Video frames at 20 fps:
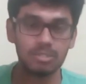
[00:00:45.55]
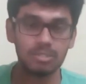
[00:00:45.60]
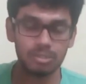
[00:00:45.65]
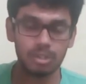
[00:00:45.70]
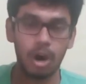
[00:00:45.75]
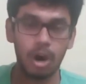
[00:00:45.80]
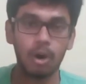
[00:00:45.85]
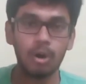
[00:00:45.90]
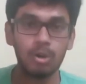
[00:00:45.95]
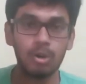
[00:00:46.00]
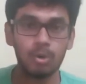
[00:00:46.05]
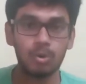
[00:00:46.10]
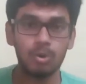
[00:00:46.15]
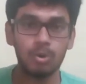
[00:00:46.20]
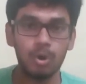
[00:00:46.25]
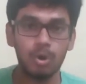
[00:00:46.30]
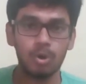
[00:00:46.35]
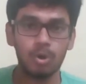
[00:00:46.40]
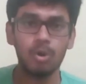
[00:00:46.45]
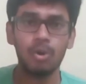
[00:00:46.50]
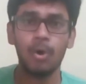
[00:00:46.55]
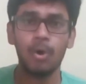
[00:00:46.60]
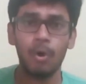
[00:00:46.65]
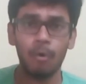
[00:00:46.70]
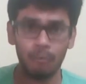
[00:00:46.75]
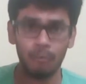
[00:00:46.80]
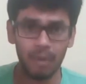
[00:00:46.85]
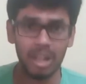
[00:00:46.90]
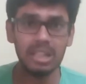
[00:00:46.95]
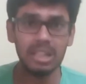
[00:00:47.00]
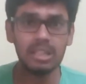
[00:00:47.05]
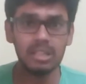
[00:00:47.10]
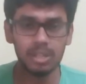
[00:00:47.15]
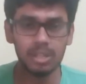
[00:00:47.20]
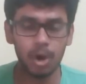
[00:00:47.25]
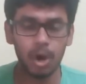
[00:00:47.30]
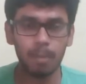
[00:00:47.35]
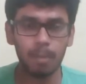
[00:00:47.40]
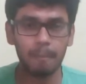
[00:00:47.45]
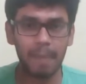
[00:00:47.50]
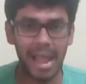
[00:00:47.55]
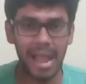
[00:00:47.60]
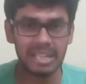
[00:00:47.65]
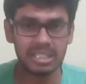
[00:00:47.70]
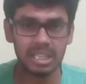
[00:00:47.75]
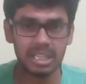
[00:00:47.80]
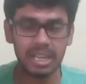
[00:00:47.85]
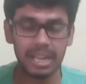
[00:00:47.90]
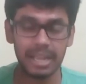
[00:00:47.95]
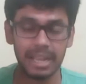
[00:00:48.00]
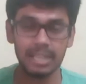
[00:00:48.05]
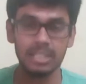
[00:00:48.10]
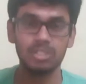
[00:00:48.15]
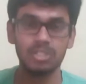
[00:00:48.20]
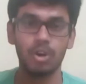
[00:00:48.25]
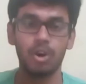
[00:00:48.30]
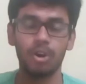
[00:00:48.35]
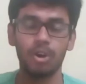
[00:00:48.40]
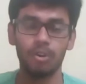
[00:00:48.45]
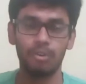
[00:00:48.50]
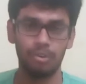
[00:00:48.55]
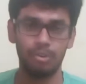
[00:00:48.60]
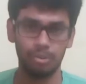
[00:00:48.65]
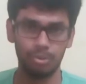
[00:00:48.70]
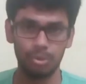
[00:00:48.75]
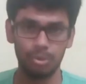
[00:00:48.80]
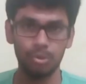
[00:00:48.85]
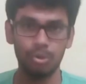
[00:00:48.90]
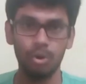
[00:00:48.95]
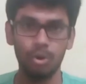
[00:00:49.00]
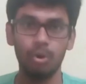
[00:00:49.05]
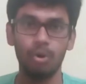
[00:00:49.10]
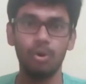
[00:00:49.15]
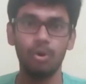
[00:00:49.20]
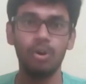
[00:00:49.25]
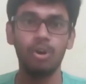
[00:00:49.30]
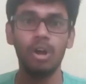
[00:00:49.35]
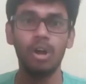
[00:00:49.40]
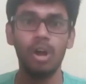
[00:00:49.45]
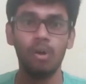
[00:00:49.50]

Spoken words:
or to know when your passion ends or to know